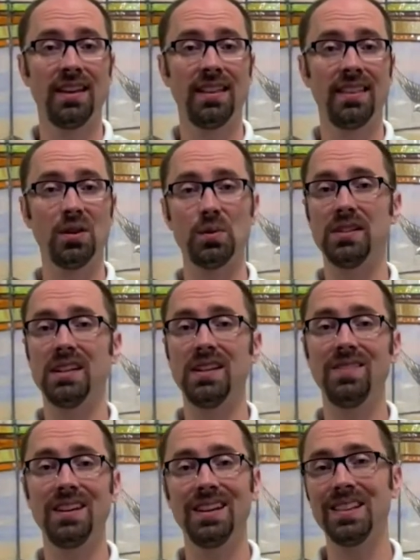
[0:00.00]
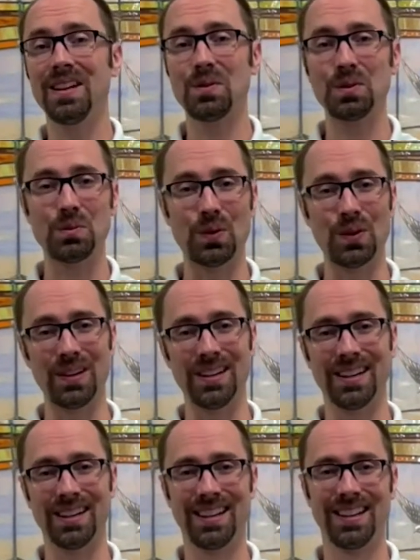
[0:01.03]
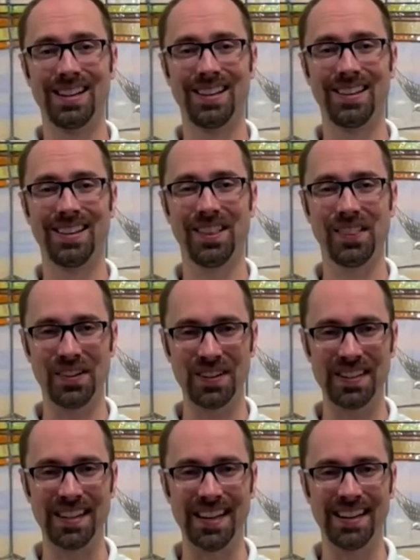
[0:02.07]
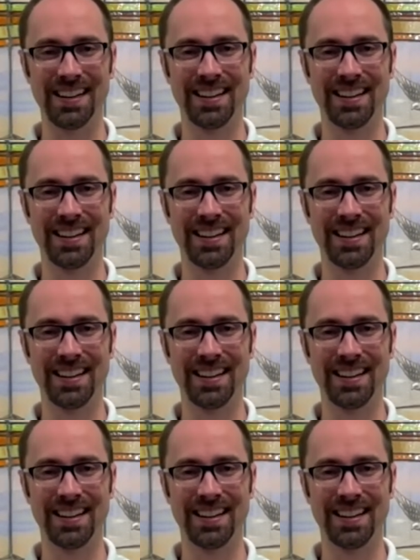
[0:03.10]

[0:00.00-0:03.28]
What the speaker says: there was evening and there was morning, the third day.